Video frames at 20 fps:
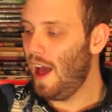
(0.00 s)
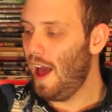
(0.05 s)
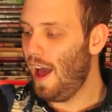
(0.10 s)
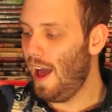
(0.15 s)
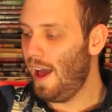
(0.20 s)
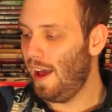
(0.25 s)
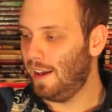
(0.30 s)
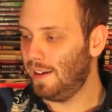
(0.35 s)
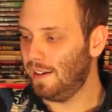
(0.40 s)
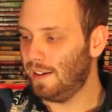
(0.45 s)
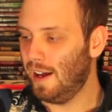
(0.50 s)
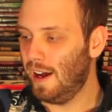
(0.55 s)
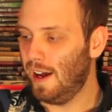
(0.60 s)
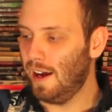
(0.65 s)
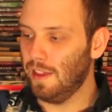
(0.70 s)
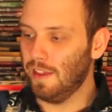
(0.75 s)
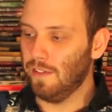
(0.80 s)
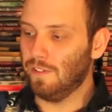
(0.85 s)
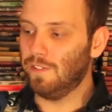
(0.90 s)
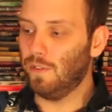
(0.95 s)
and
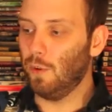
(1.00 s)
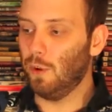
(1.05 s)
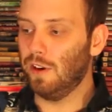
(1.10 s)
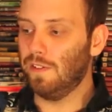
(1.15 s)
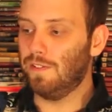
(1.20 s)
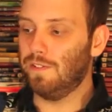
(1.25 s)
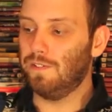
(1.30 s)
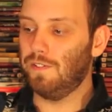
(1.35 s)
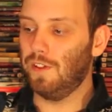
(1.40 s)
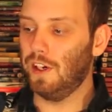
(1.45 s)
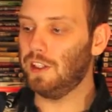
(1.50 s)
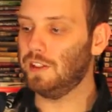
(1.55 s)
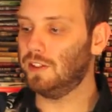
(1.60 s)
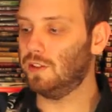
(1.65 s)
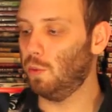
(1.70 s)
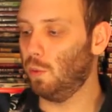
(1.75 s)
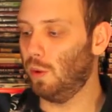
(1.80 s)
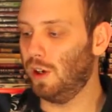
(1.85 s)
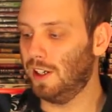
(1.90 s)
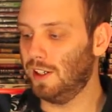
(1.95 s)
the 4
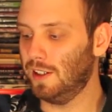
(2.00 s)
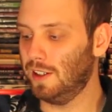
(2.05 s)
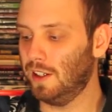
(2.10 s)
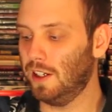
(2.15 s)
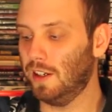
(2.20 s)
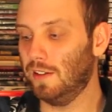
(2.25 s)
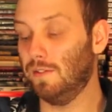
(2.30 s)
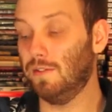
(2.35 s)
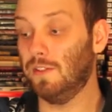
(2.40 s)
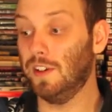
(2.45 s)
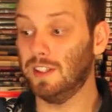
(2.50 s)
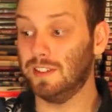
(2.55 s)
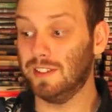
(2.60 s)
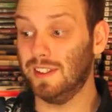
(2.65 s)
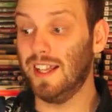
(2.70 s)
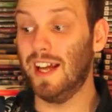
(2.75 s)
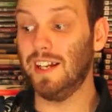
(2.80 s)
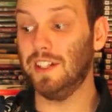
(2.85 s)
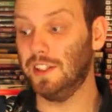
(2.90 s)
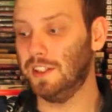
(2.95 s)
first
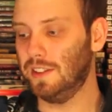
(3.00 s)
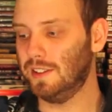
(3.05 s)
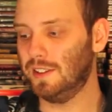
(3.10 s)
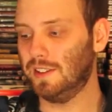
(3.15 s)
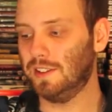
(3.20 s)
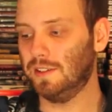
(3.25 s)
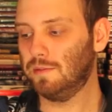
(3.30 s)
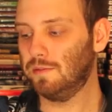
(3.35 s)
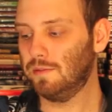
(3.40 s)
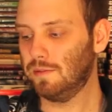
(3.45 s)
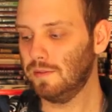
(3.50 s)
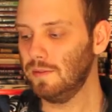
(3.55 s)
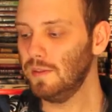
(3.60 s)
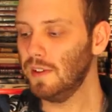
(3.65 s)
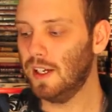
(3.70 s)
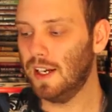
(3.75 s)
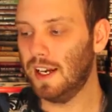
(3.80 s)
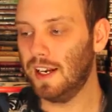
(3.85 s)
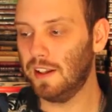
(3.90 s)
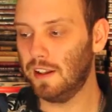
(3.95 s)
letters
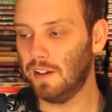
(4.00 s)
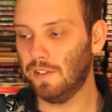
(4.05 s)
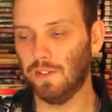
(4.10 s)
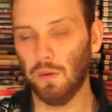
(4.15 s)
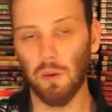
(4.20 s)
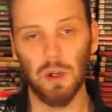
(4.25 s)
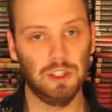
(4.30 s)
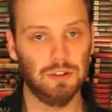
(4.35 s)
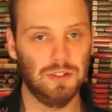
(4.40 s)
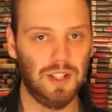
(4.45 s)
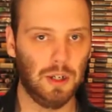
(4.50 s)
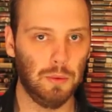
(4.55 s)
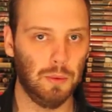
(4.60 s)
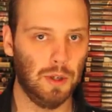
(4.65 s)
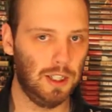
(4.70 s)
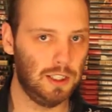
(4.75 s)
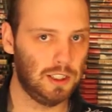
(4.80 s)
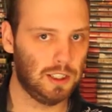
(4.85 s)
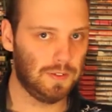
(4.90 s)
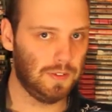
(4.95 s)
in the 4 Greek
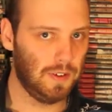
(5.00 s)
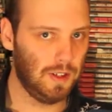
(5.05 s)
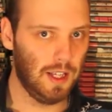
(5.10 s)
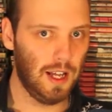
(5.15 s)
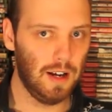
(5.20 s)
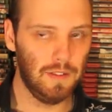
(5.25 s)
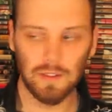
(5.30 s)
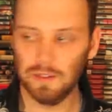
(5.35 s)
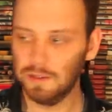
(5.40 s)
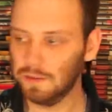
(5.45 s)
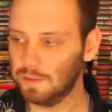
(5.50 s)
words for love.